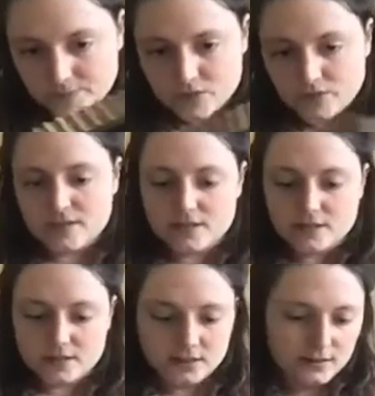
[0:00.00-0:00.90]
It's,
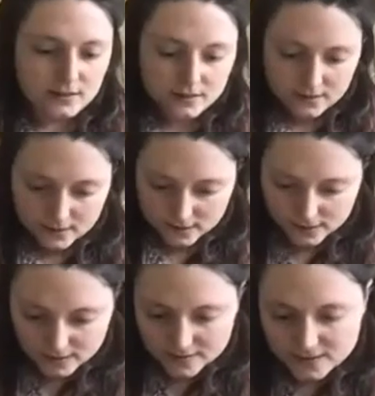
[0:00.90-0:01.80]

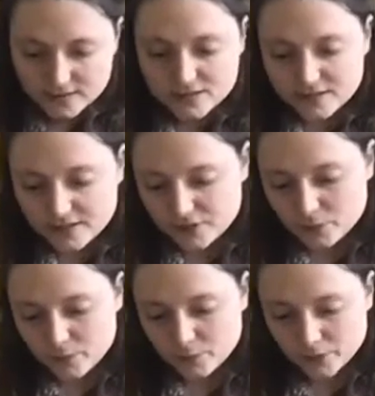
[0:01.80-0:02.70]
it's it doesn't need to
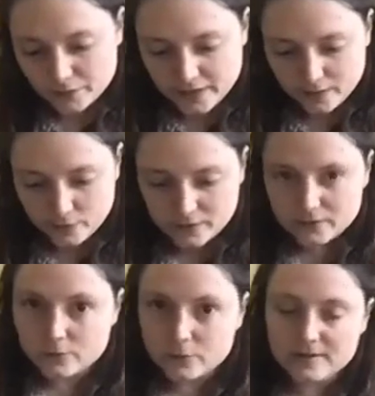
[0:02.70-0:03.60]
be perfect. We'll
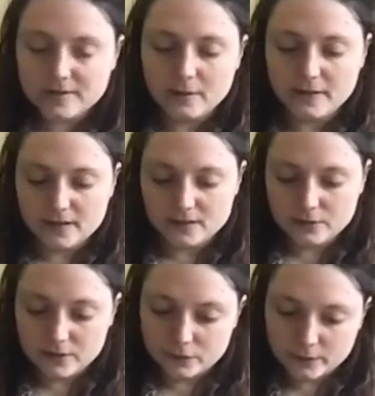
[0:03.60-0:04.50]
we'll take it, so
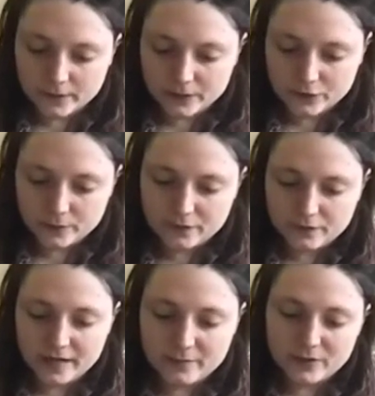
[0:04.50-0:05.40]
it, it should be
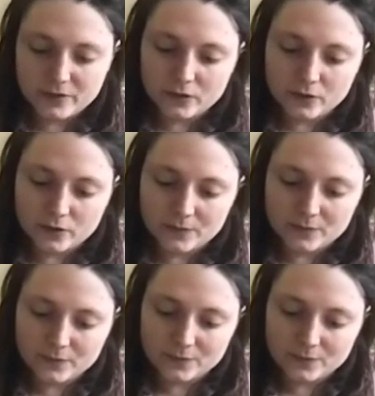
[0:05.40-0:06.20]
fine. But the